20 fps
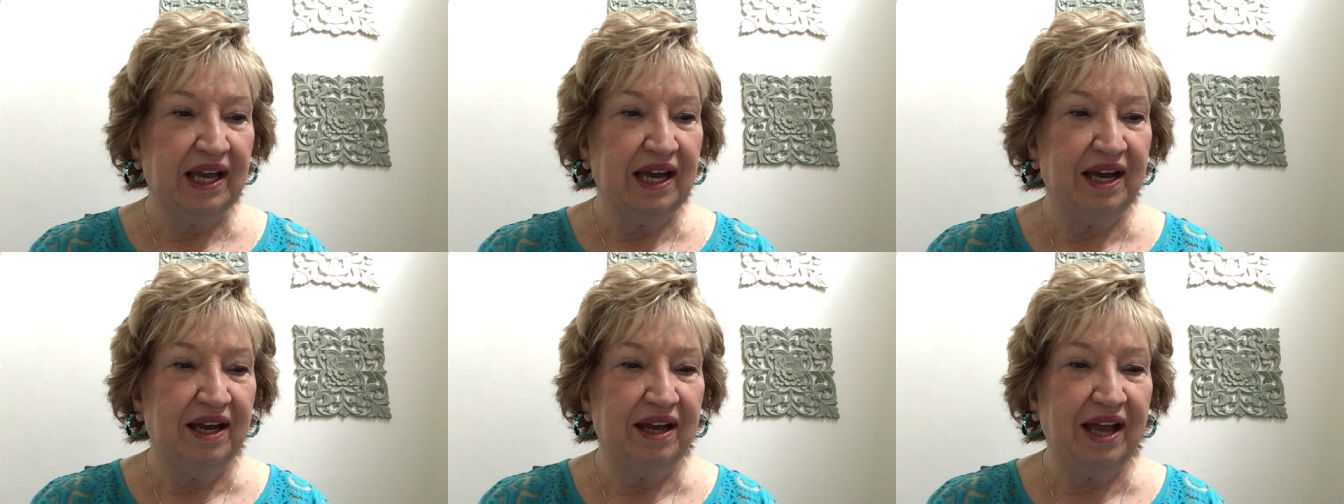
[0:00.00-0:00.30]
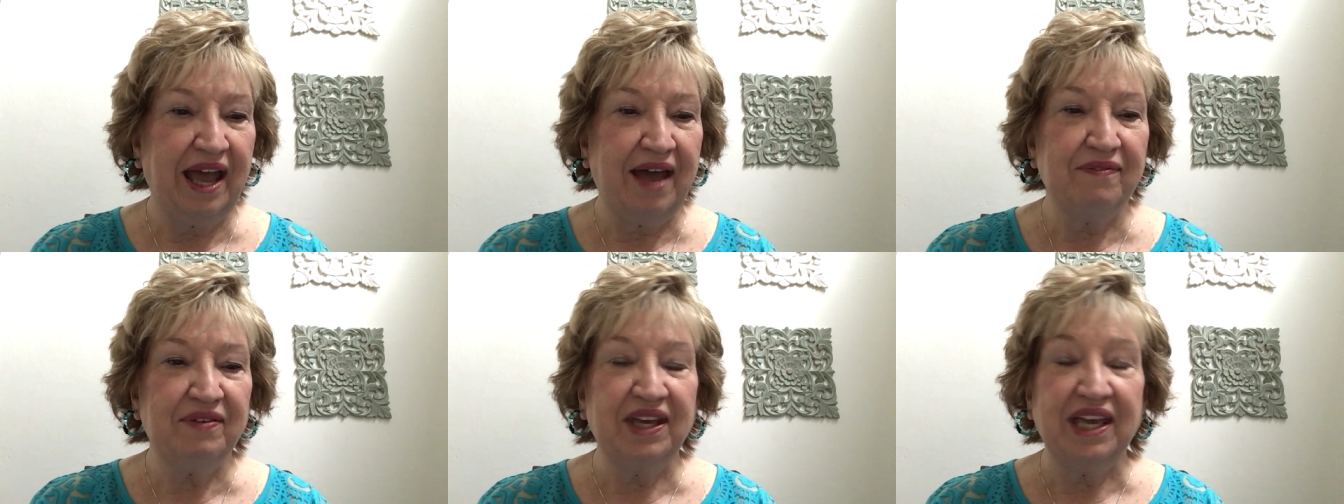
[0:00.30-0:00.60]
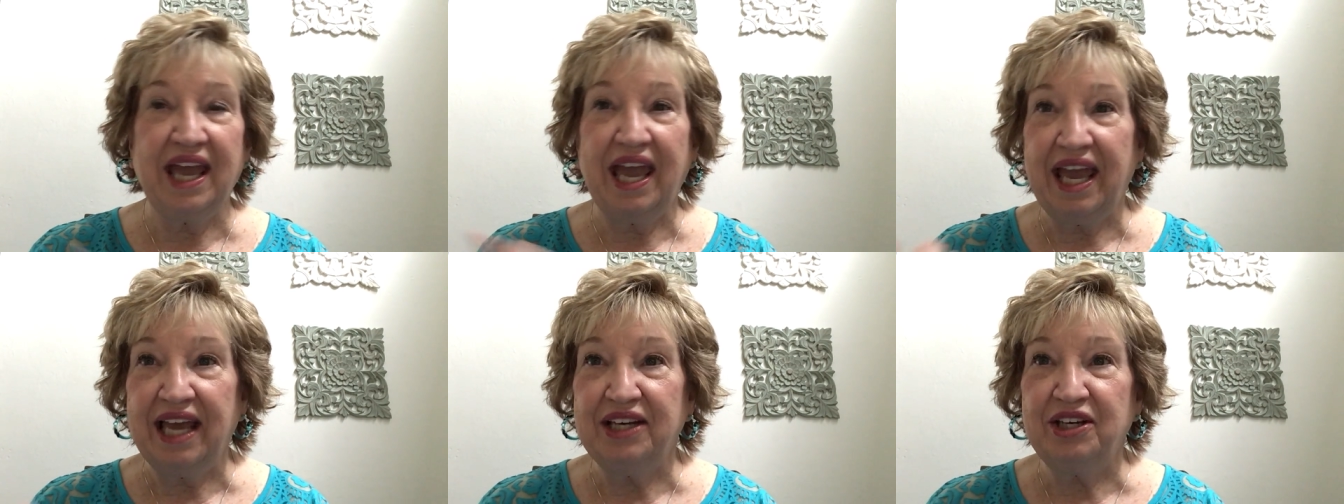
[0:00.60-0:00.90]
Uh, having
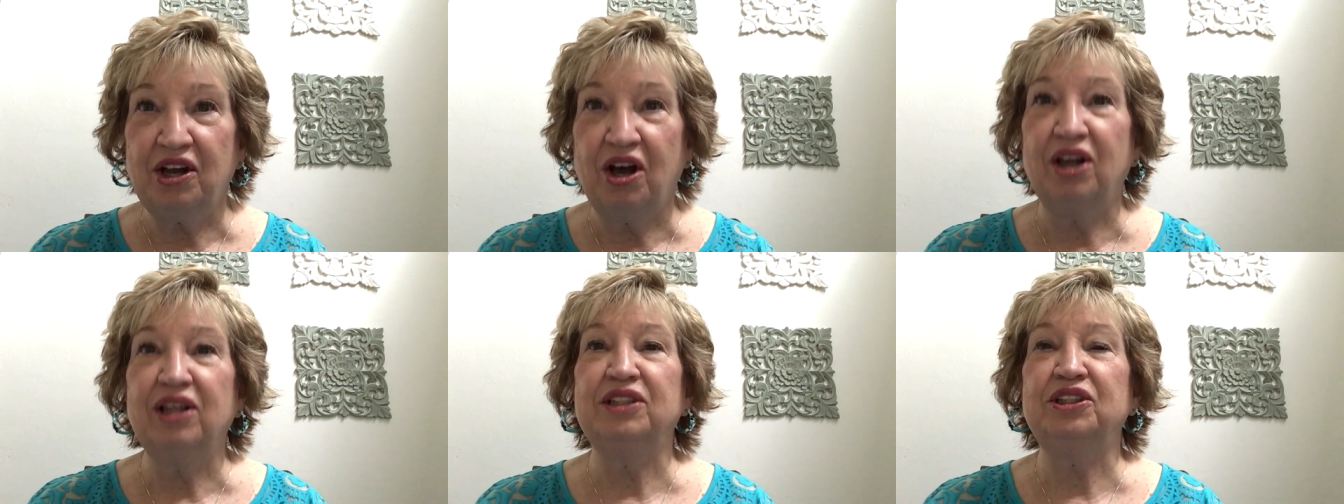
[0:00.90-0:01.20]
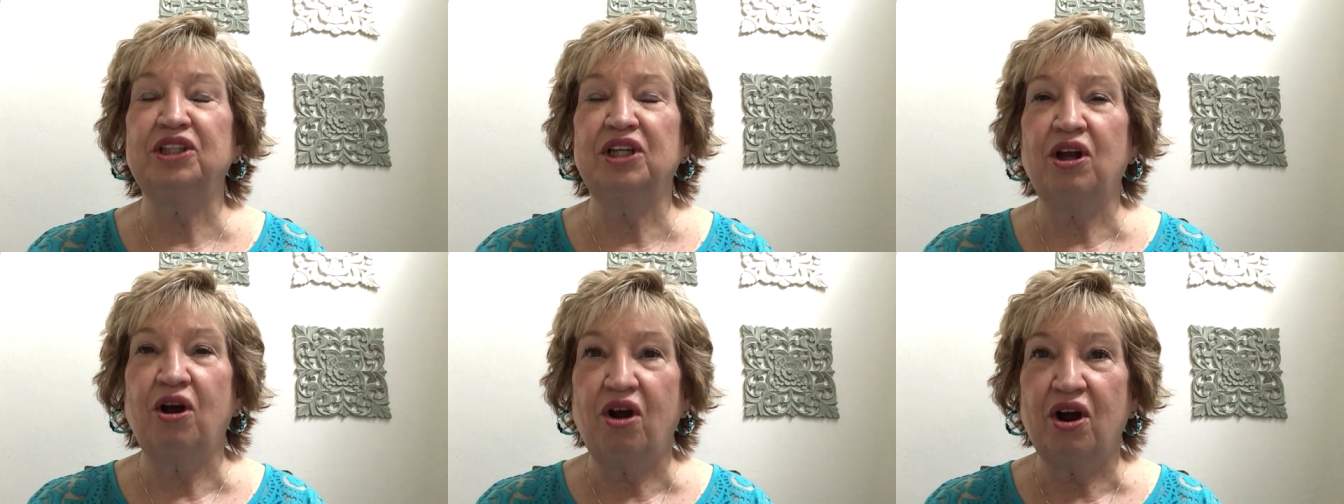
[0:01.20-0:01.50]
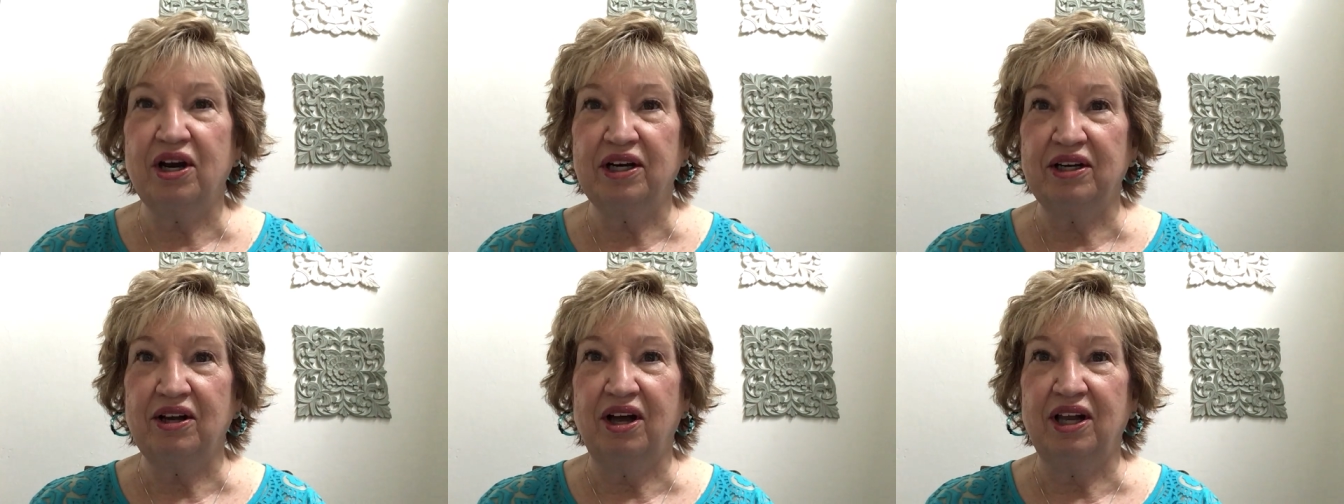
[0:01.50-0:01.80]
head knowledge and
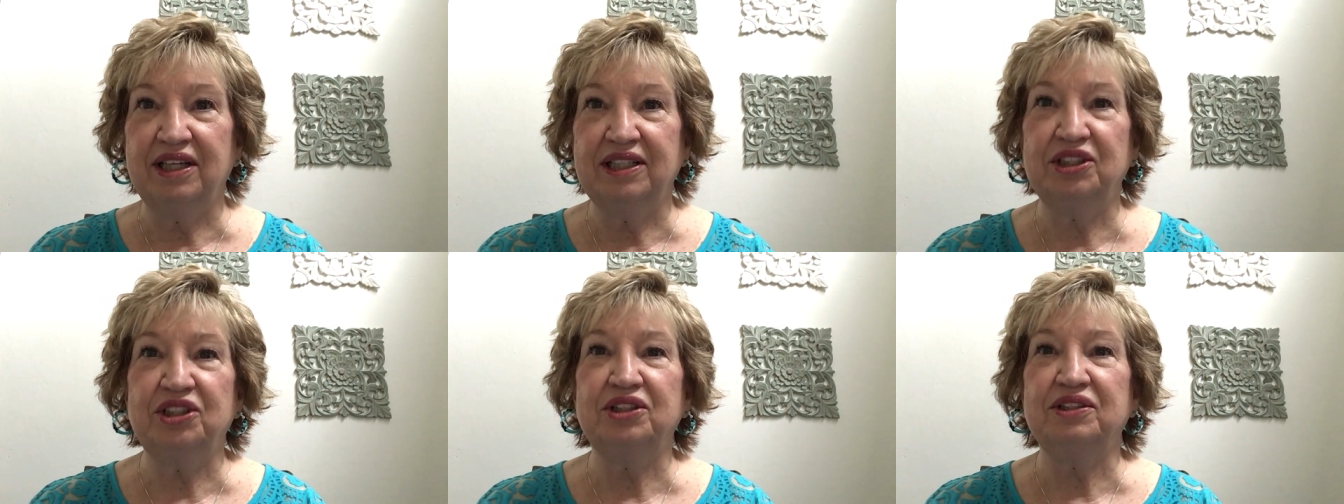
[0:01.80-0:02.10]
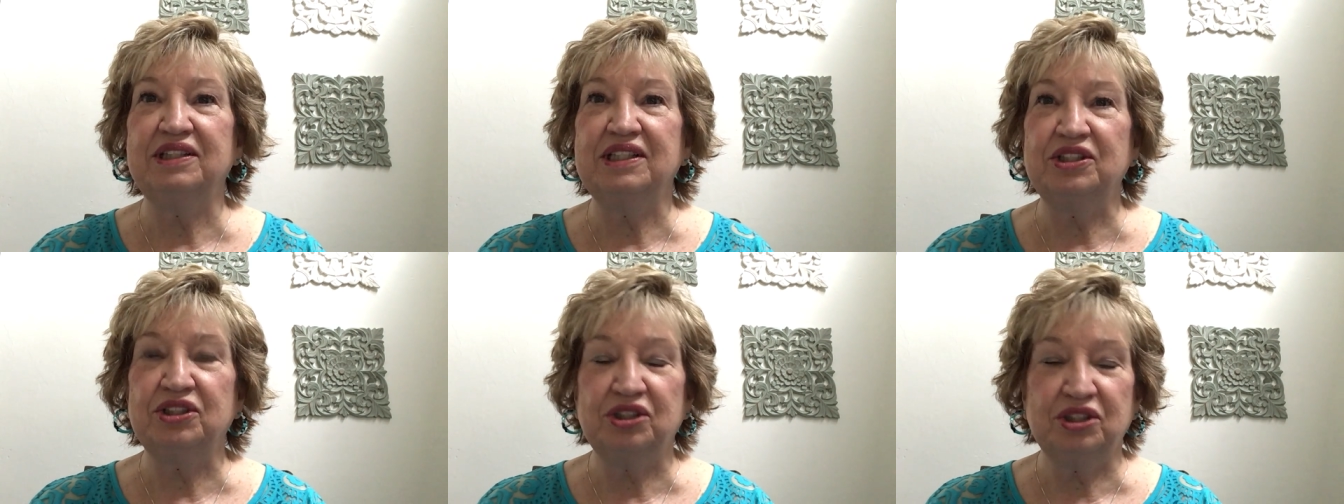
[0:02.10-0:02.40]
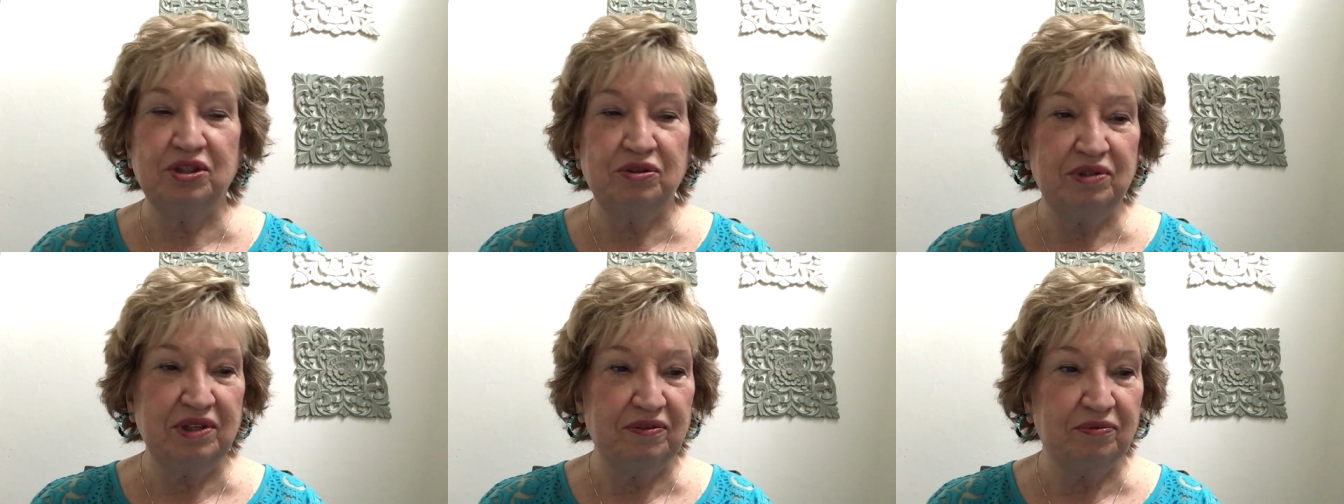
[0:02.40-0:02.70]
heart knowledge, that's
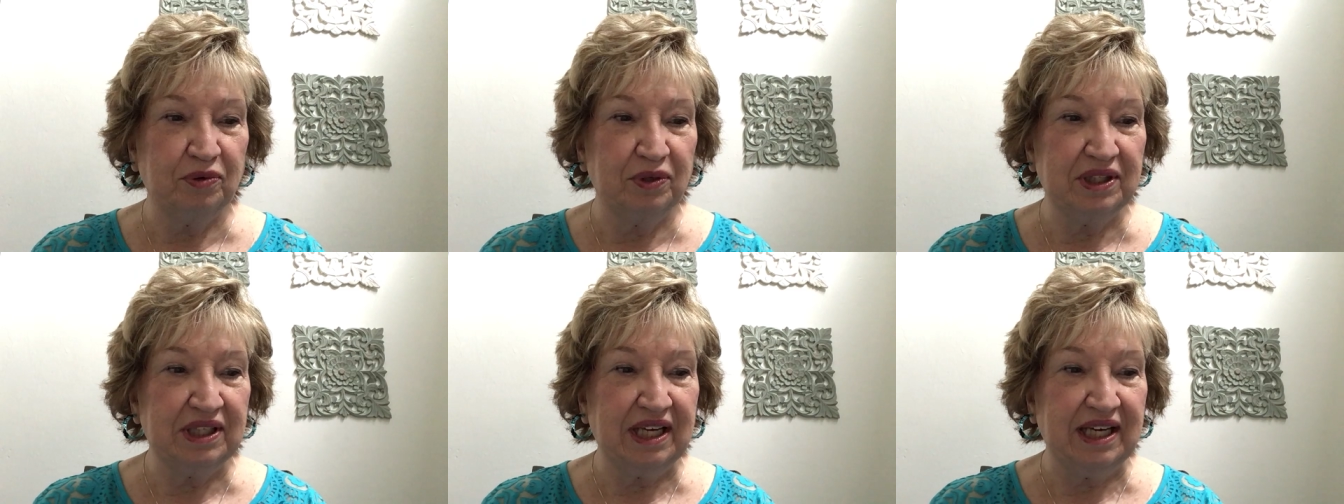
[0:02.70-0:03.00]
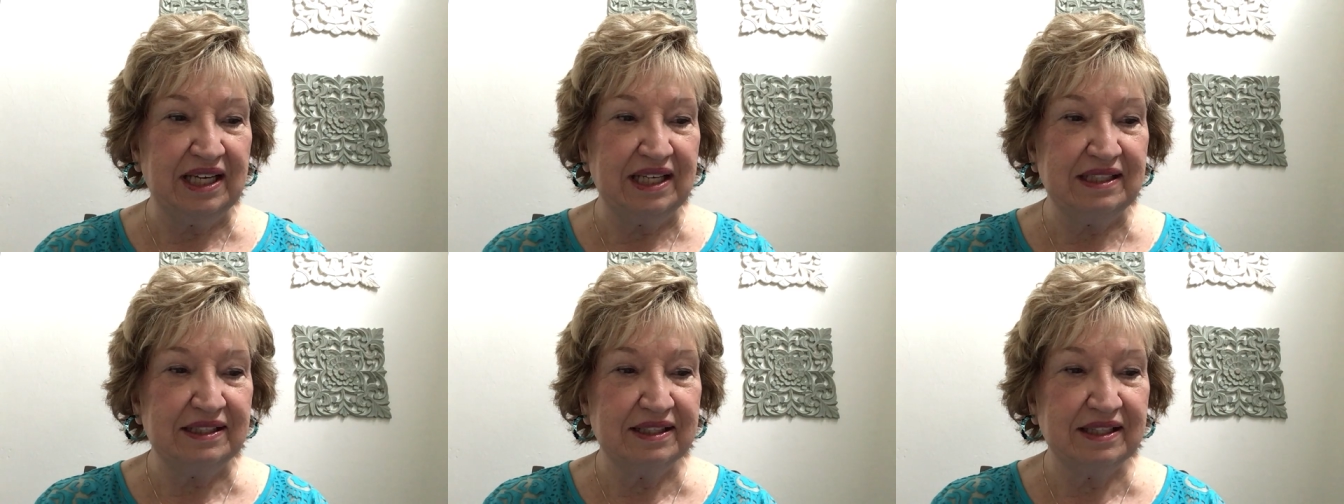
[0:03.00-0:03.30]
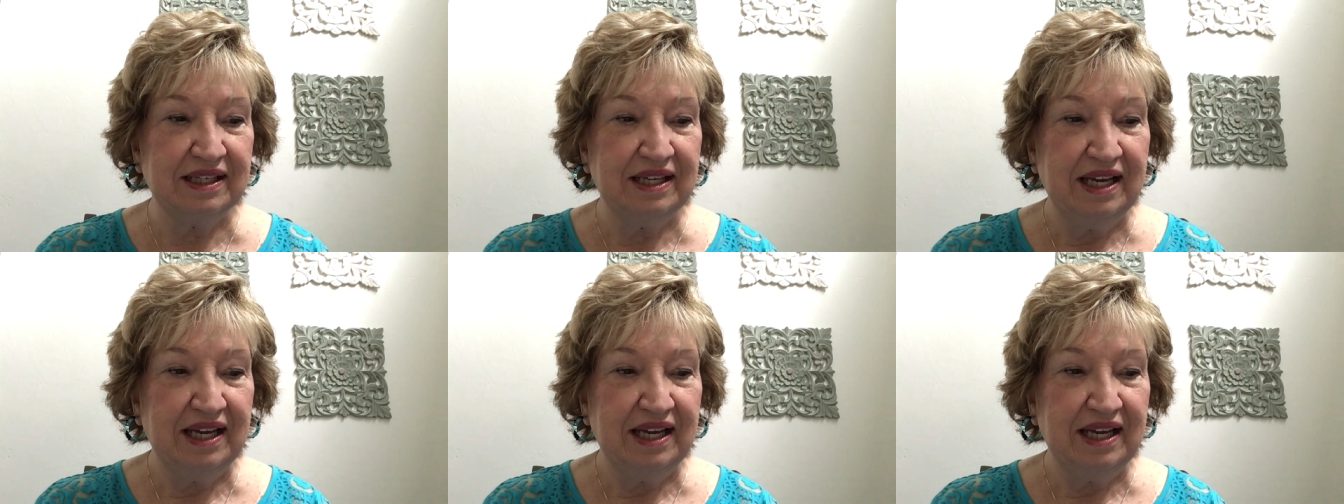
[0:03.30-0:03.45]
two different things.